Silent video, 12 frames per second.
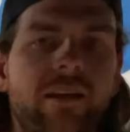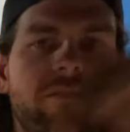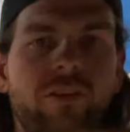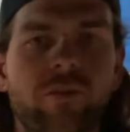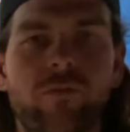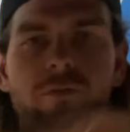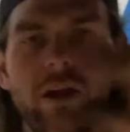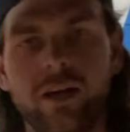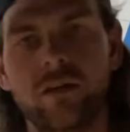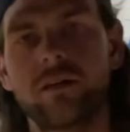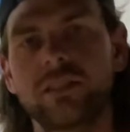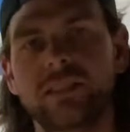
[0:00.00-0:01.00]
of the
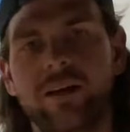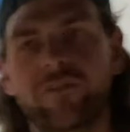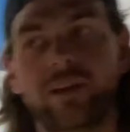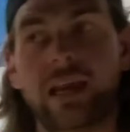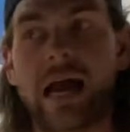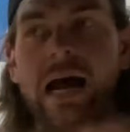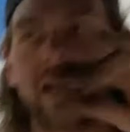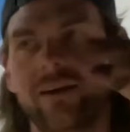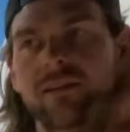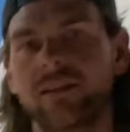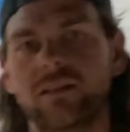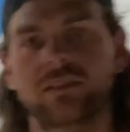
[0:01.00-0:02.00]
fender is definitely
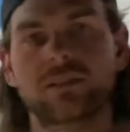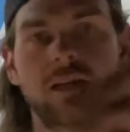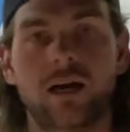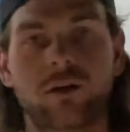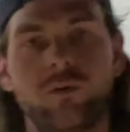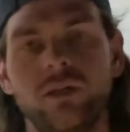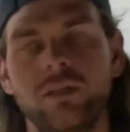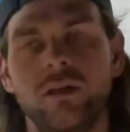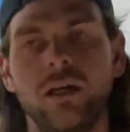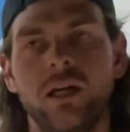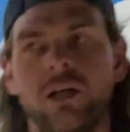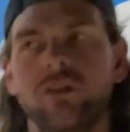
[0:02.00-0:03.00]
higher than a stock one.
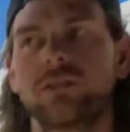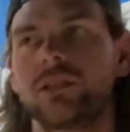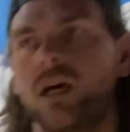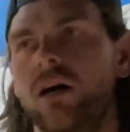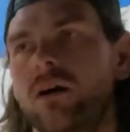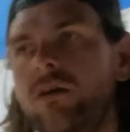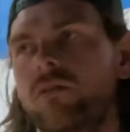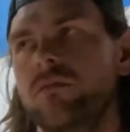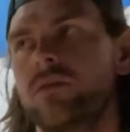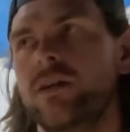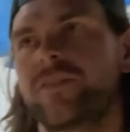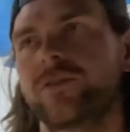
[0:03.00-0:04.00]
So
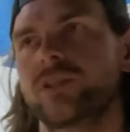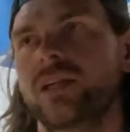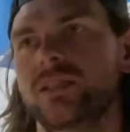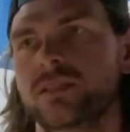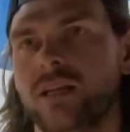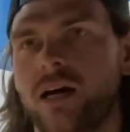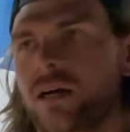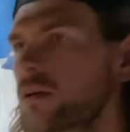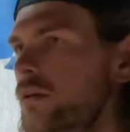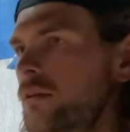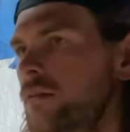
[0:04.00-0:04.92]
if it was on a stock